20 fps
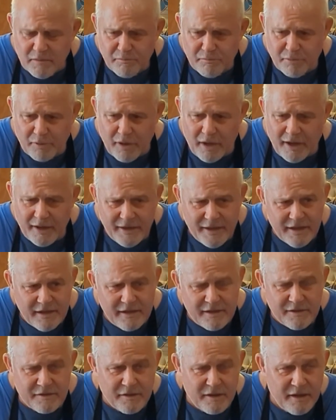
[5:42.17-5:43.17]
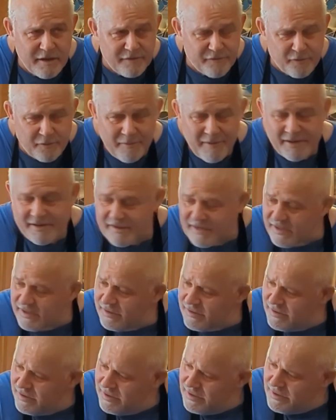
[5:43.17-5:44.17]
brining and
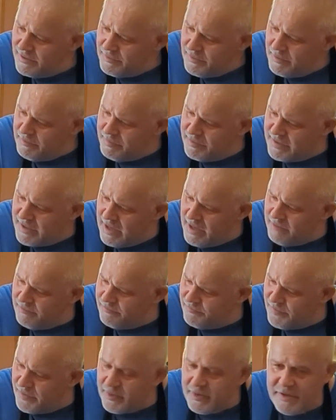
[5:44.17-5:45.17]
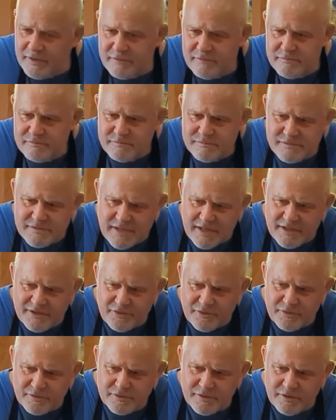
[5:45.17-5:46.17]
fermenting, it became very
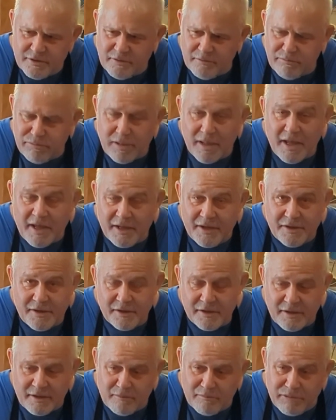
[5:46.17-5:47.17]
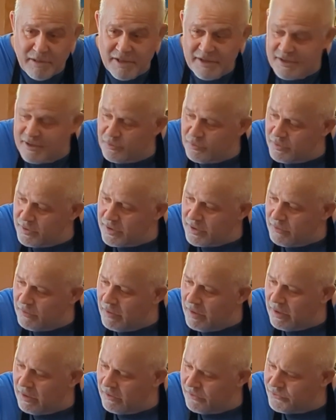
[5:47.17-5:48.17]
tender to the blend, and it blended really
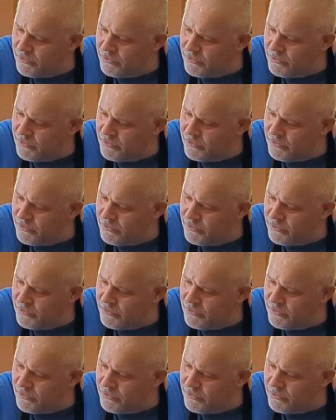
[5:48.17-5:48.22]
well.